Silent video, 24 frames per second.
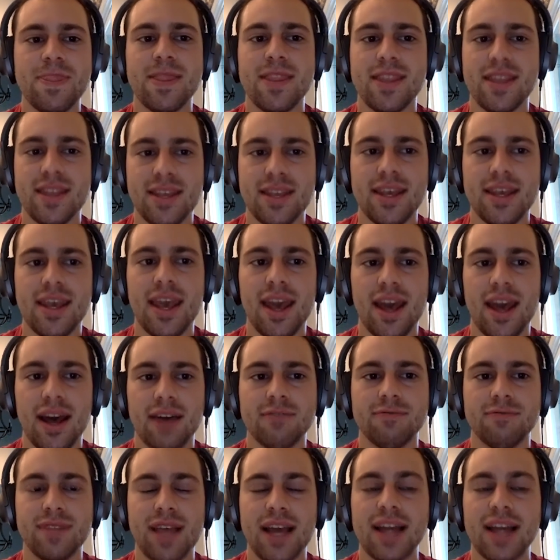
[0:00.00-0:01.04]
Yeah,
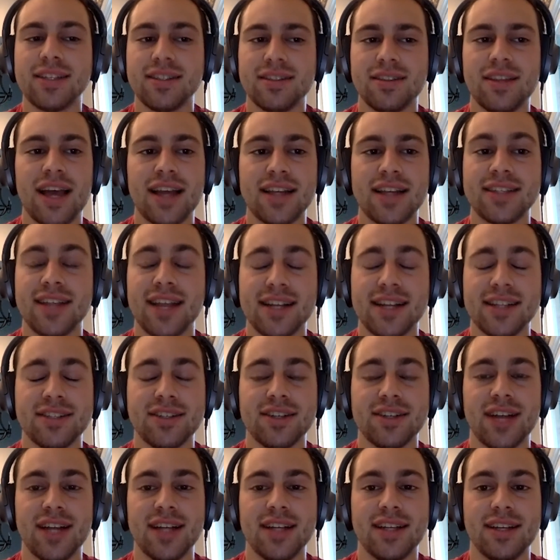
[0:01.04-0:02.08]
that's an
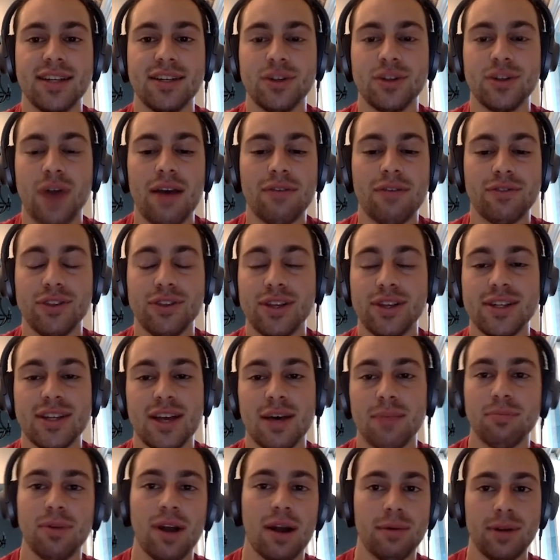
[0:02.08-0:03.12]
excellent idea. So after this,
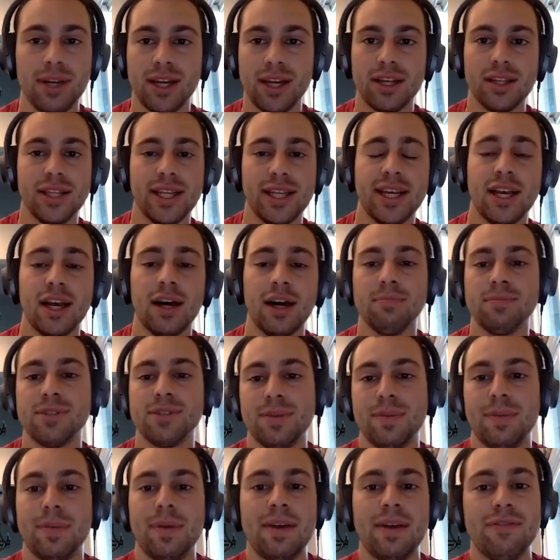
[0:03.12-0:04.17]
I'm probably going to link up
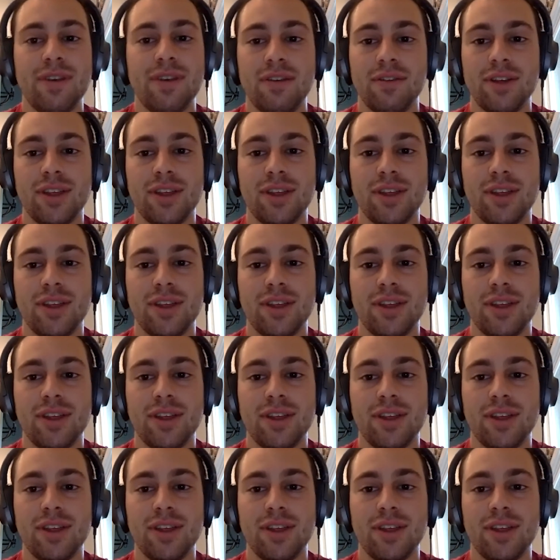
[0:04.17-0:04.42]
some of my favorite